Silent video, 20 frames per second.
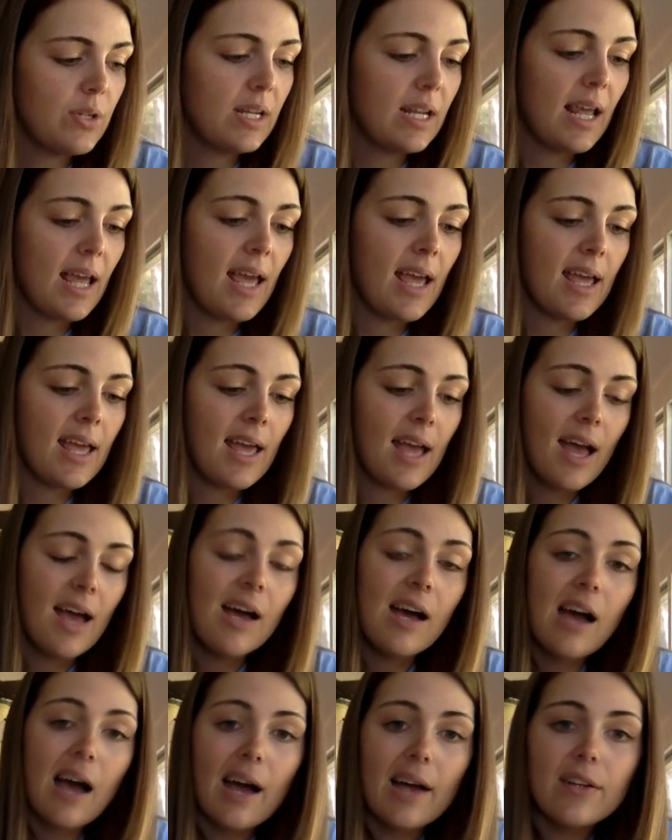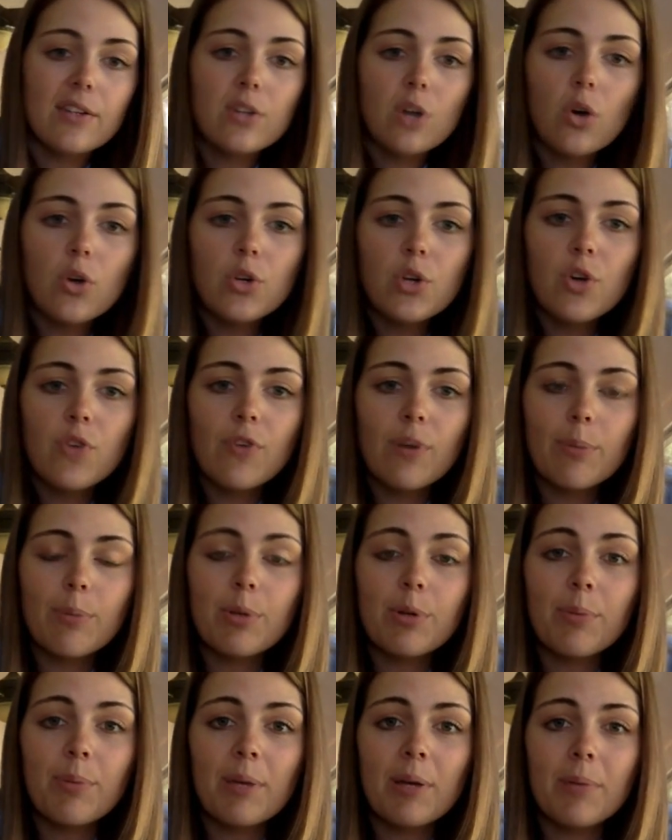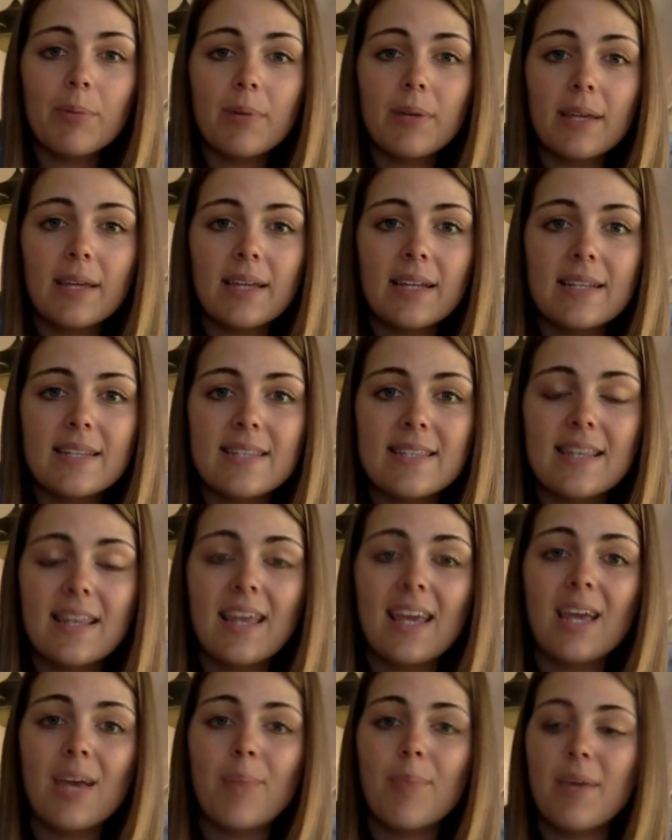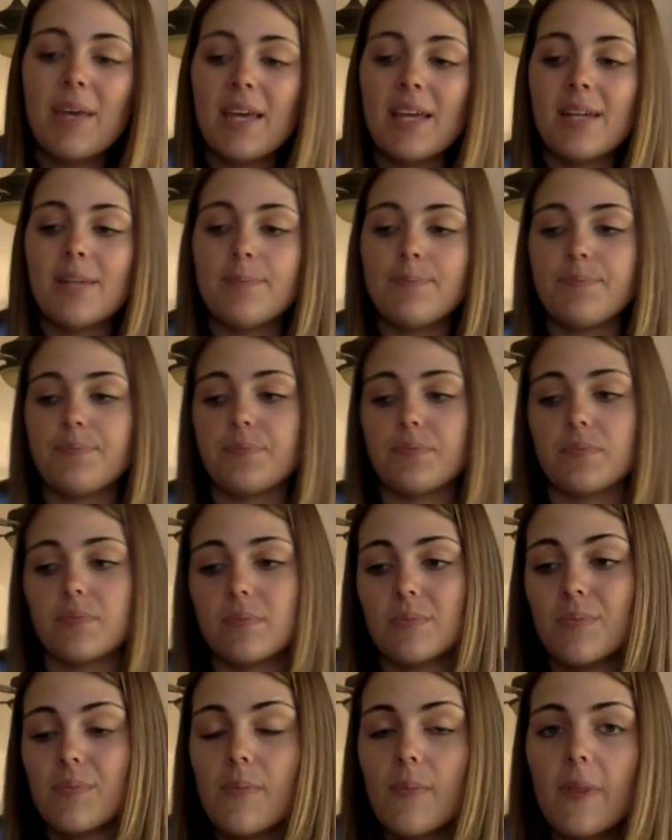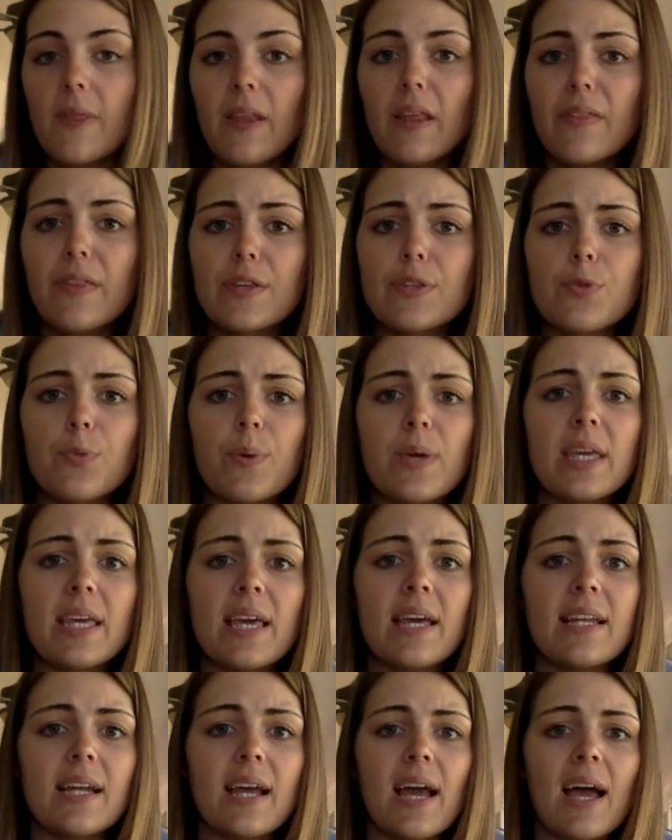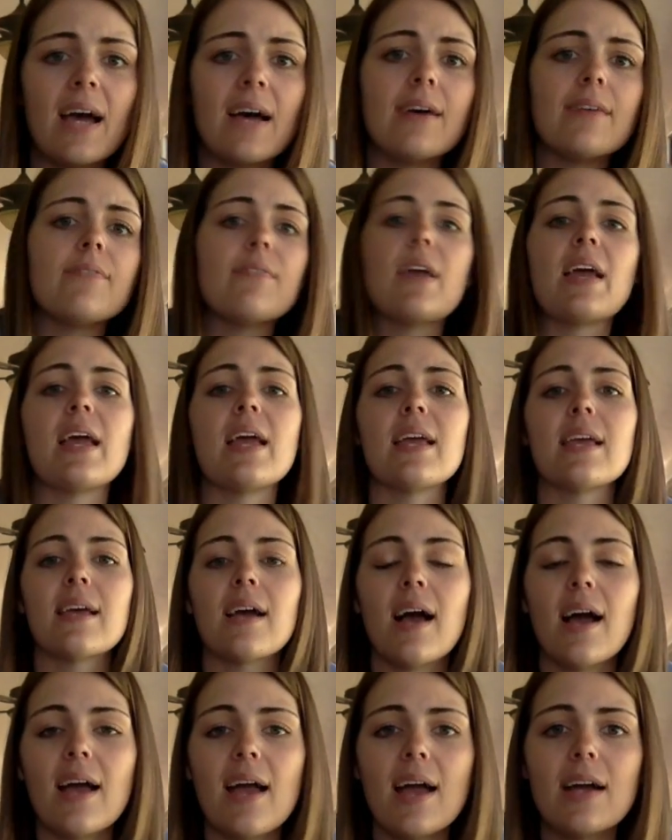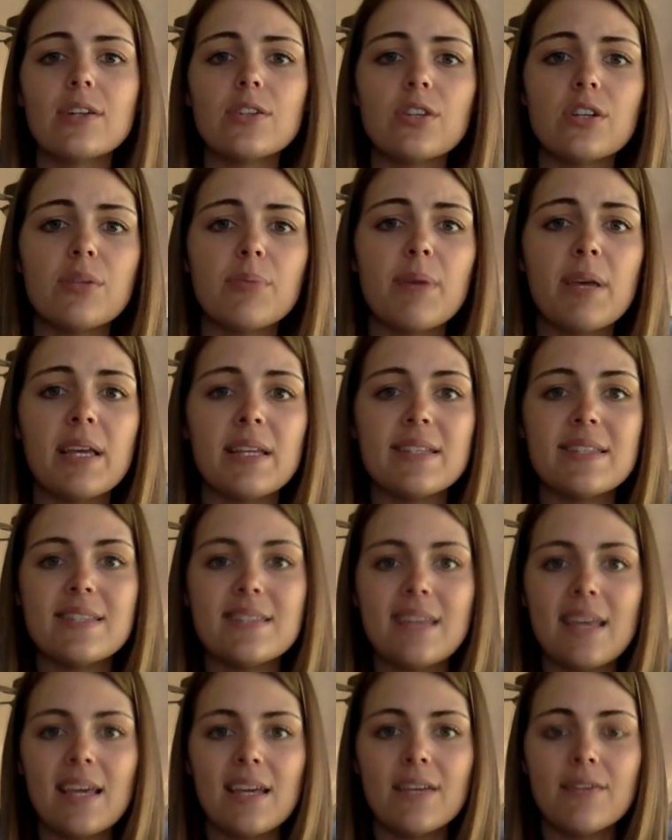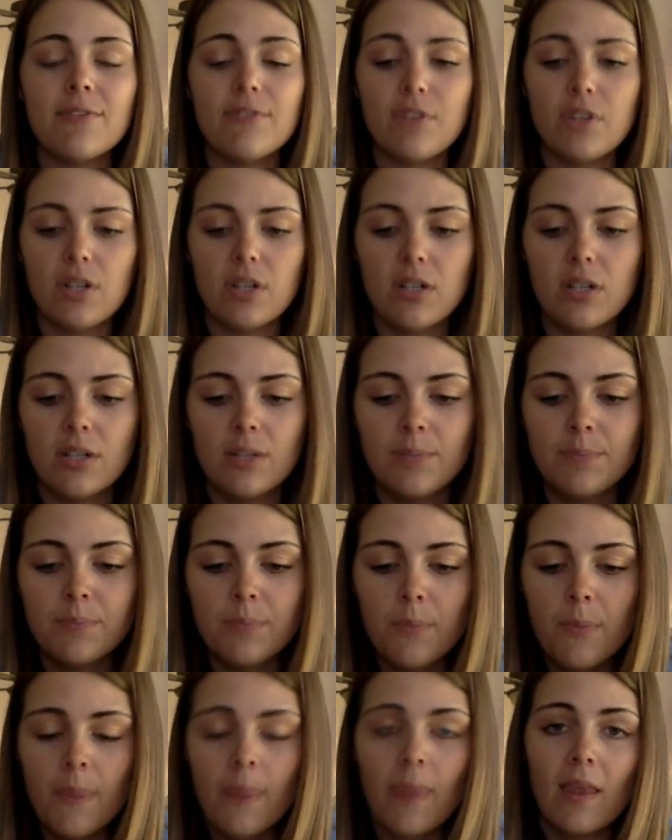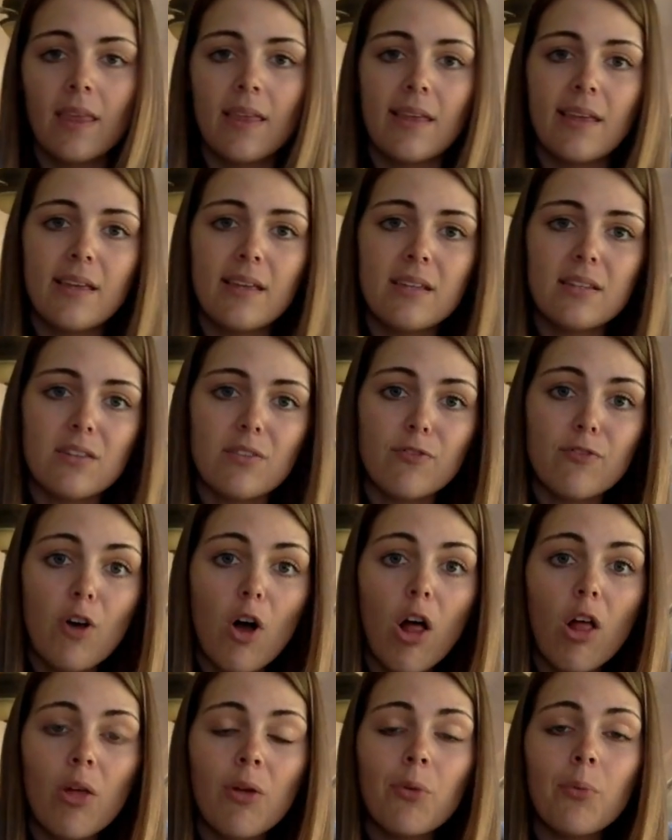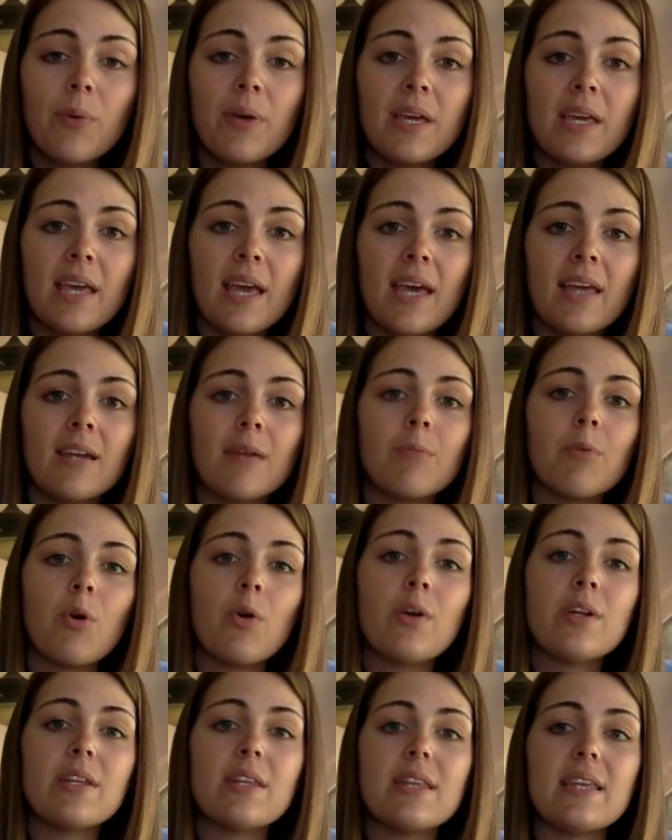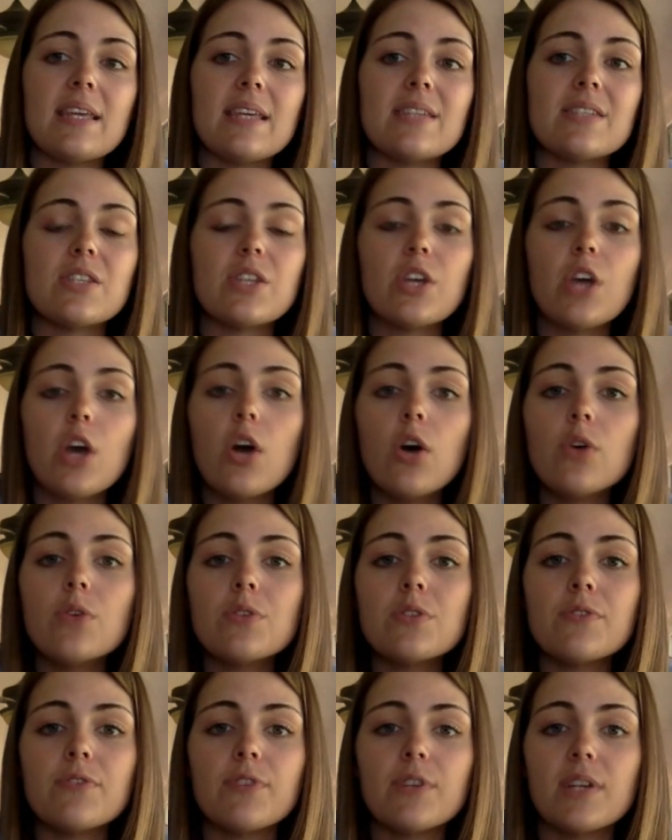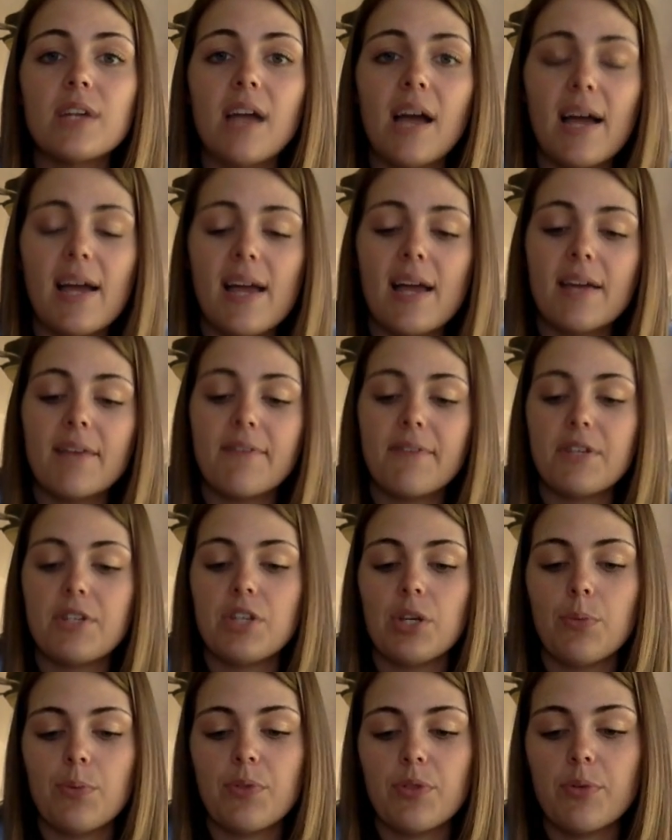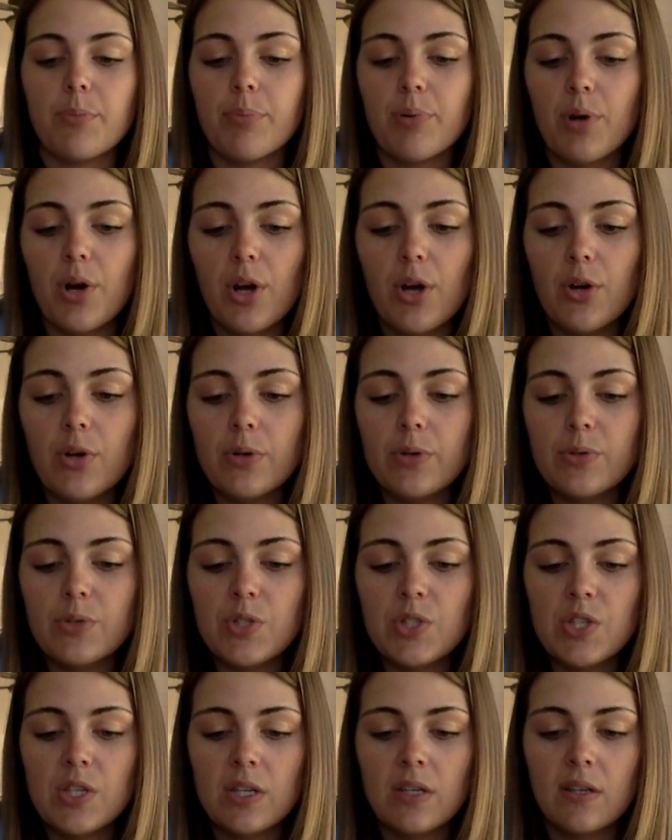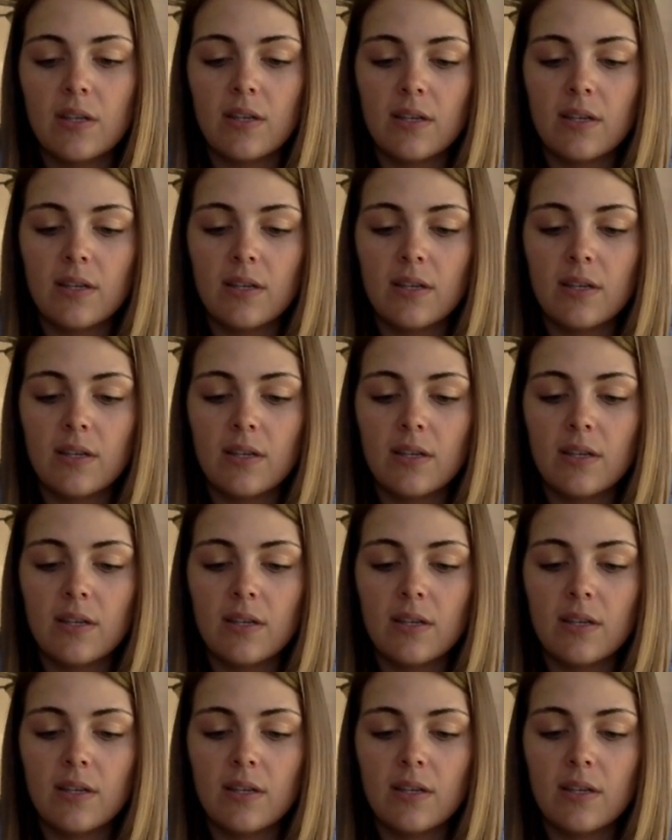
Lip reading: today. I don't know if I'm going to be able to get a slam in. This weekend I have a kayak tournament in Sanford. The following weekend I'm going to the East Coast for kayak fishing with the pros.